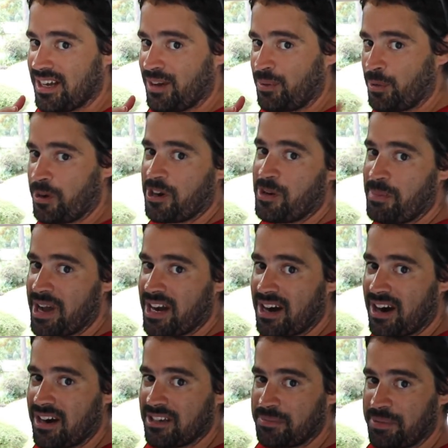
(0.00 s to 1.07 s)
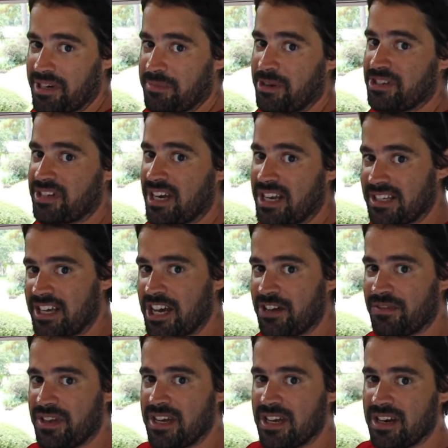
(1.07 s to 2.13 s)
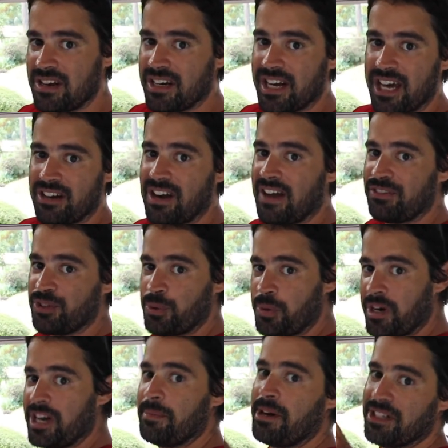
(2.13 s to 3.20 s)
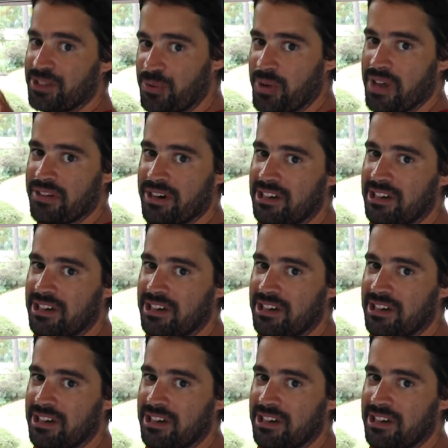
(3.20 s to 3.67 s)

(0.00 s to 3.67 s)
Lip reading: work on my cars pretty much any day of the year, and I don't have to worry about the weather